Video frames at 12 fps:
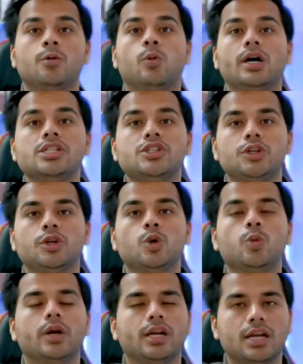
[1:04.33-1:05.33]
Once you
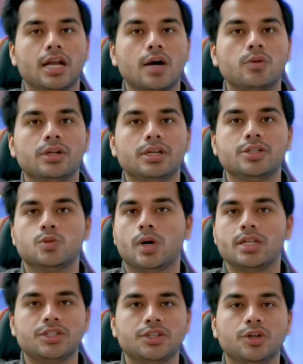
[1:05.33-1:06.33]
know what noun is,
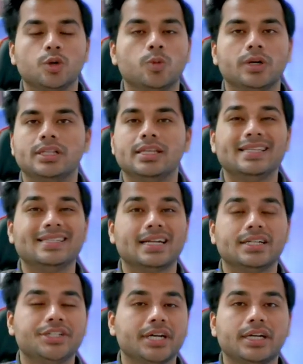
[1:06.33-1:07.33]
once you know what these
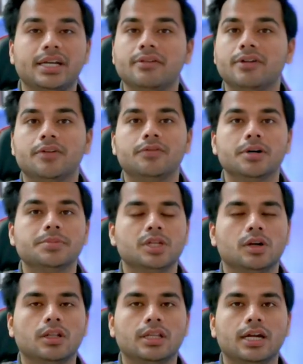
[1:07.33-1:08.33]
adjective, adverbs
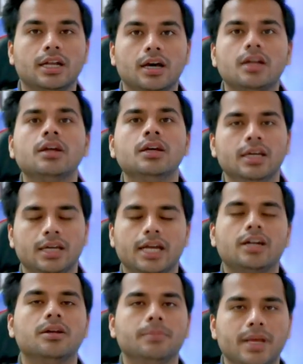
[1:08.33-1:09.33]
and all that are,
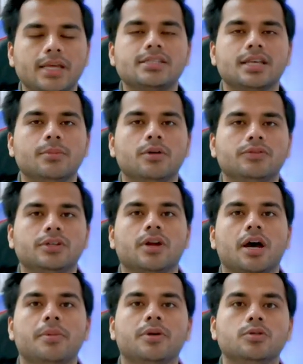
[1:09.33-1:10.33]
it will make some of the
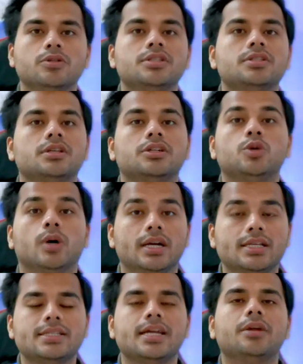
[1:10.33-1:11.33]
grammar rules to
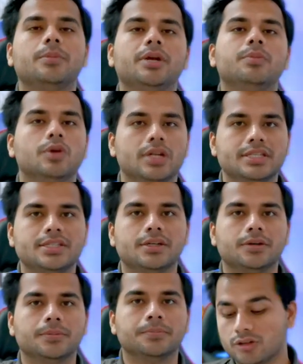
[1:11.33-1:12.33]
understand a bit more easier.